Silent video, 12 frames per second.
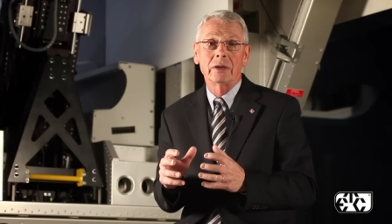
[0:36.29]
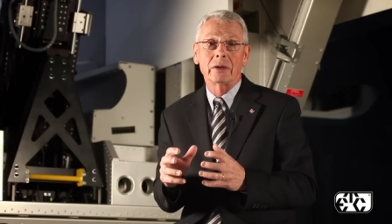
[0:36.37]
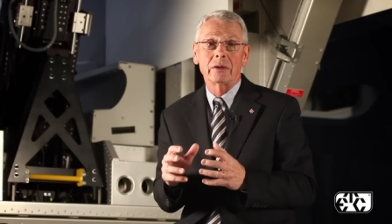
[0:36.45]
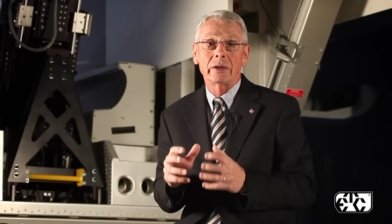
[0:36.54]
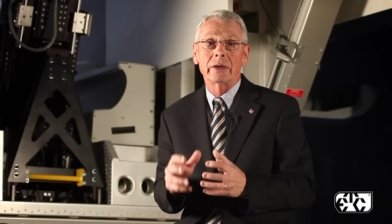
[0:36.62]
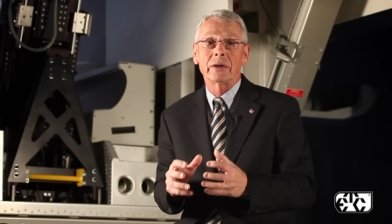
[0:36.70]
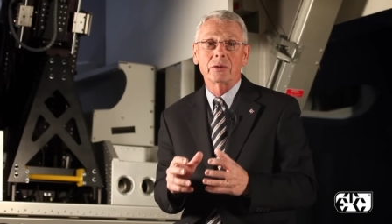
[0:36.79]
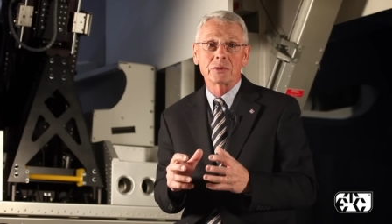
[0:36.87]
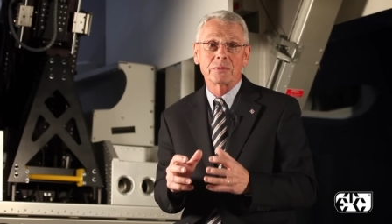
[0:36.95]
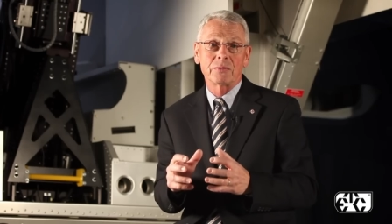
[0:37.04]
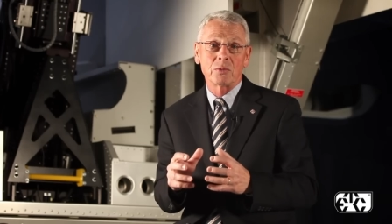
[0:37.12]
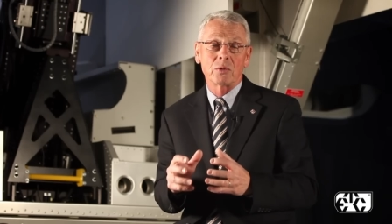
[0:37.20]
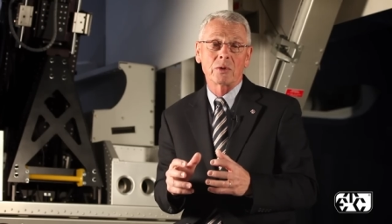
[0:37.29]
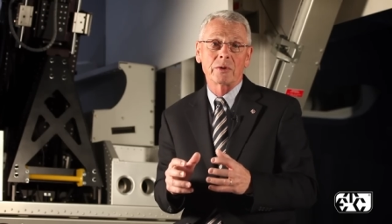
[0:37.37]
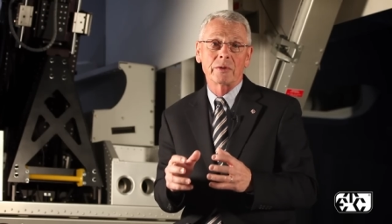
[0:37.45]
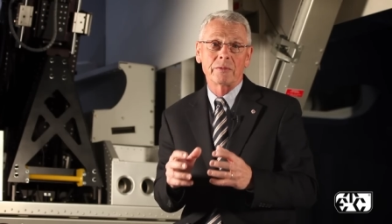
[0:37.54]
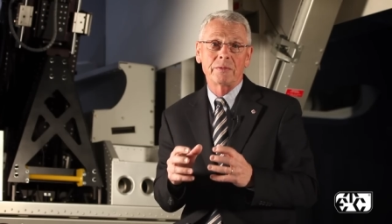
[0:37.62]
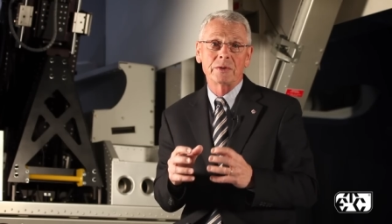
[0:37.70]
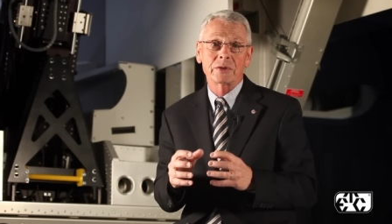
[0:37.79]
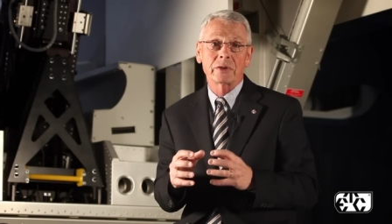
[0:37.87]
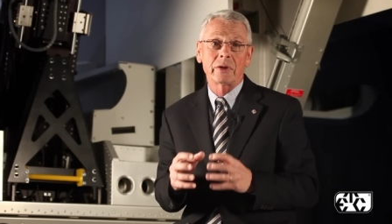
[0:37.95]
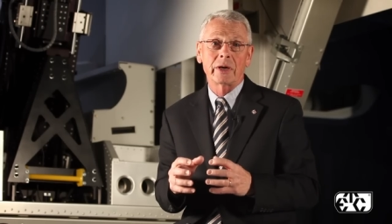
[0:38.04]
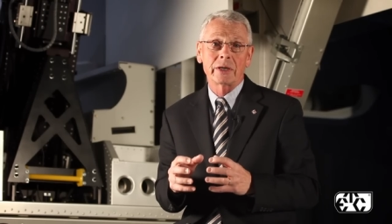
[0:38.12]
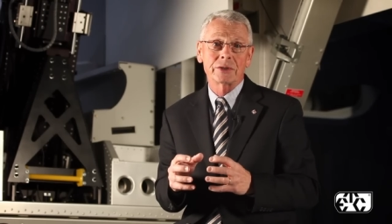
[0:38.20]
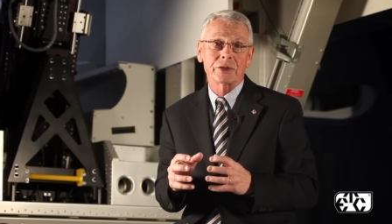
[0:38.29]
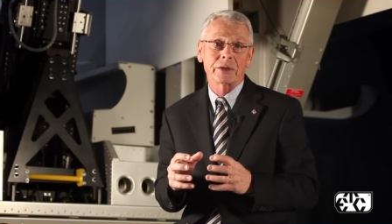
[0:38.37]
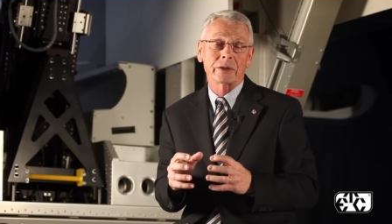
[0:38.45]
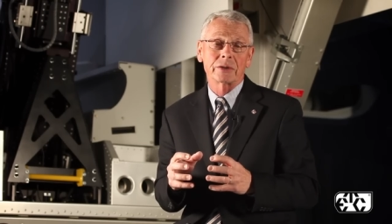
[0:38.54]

allows for the physiologic